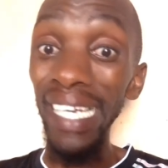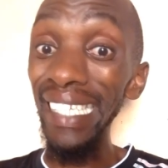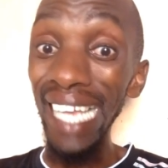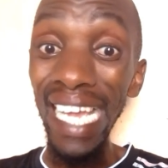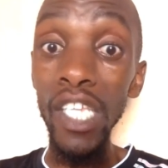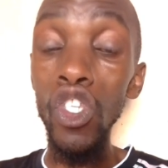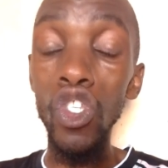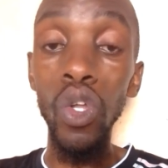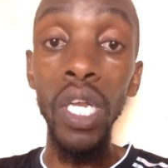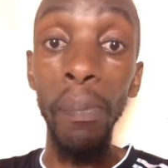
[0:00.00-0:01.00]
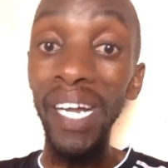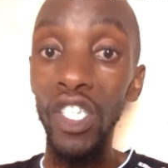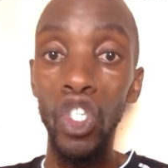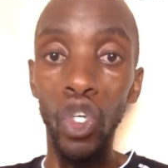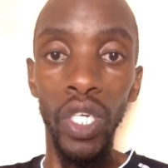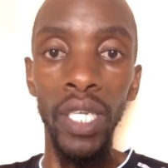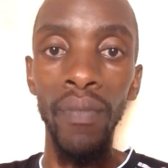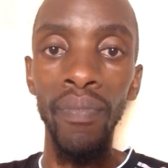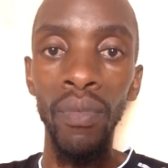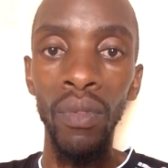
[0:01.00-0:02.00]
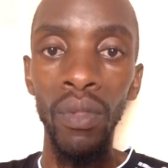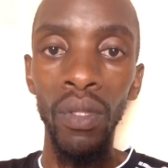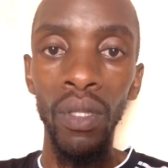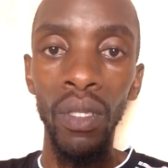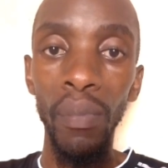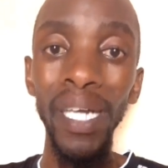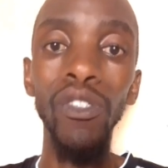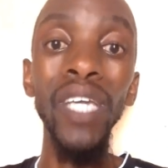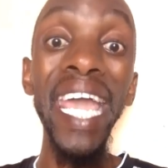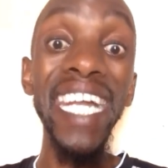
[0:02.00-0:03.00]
you are dying slowly but surely. But you